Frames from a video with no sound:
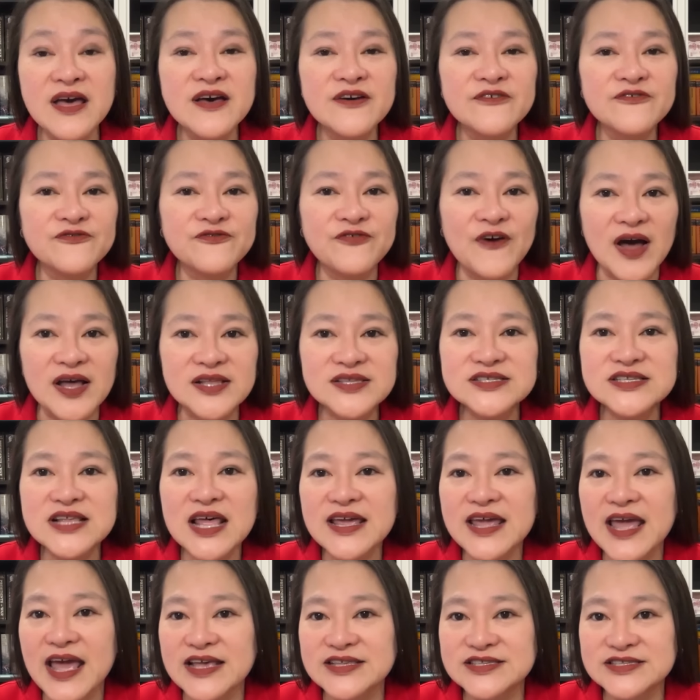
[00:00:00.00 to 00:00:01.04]
funds
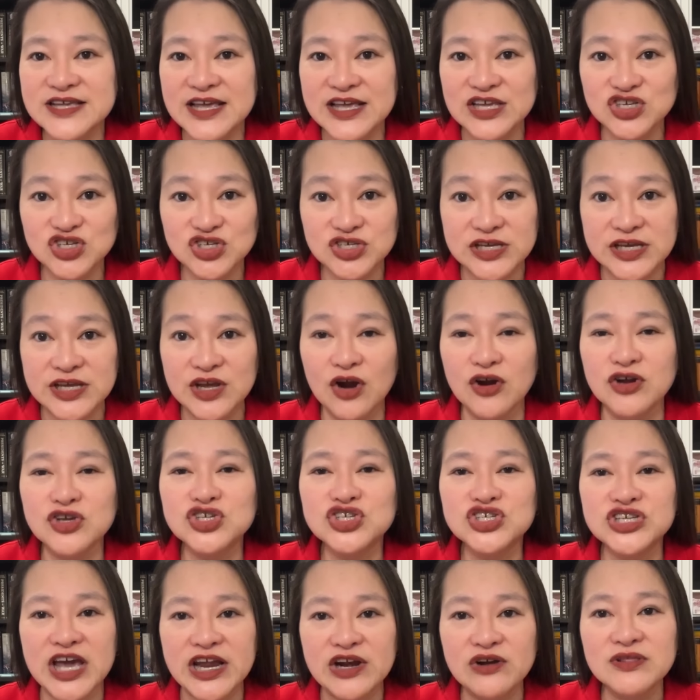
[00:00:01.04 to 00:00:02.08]
like S C H D are
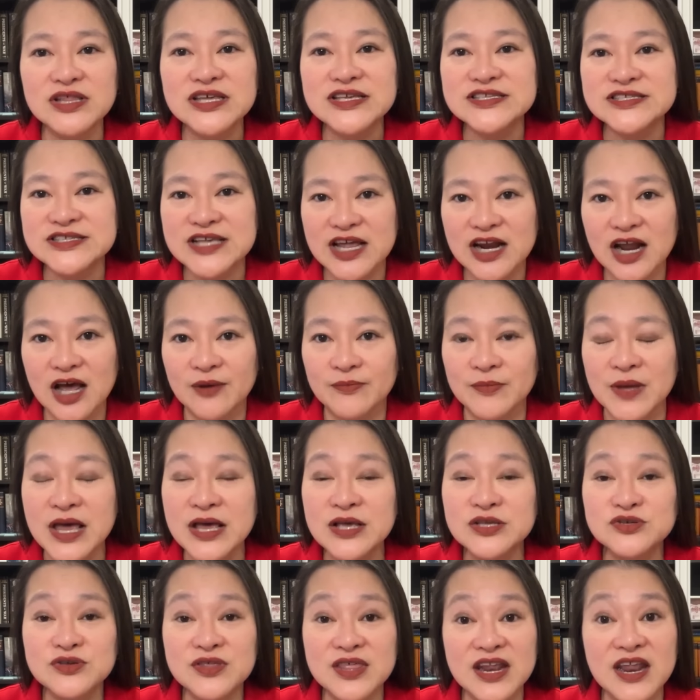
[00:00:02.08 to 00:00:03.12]
generally set up
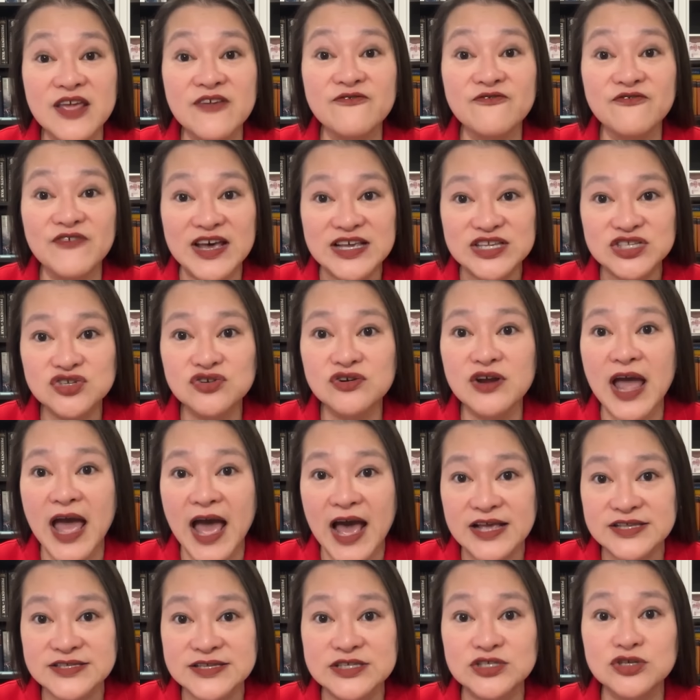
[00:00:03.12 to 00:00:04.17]
so that investor
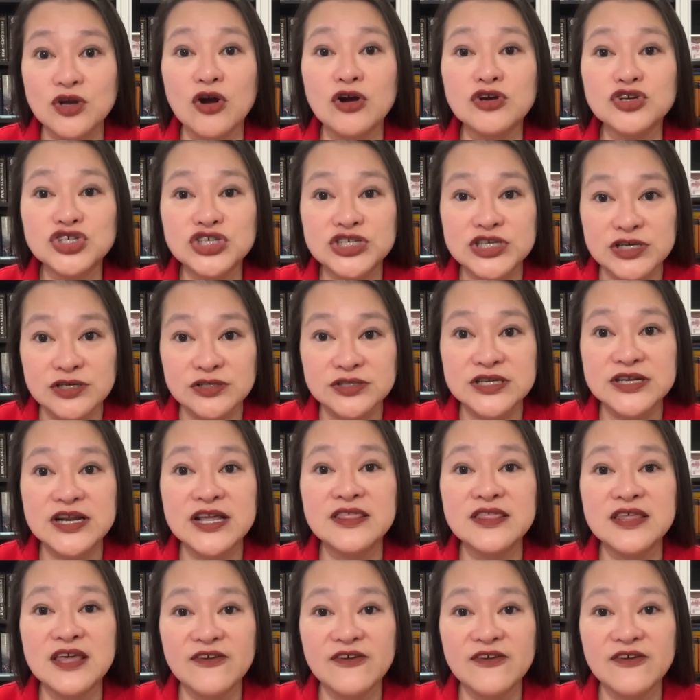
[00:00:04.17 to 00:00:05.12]
assets are shielded in the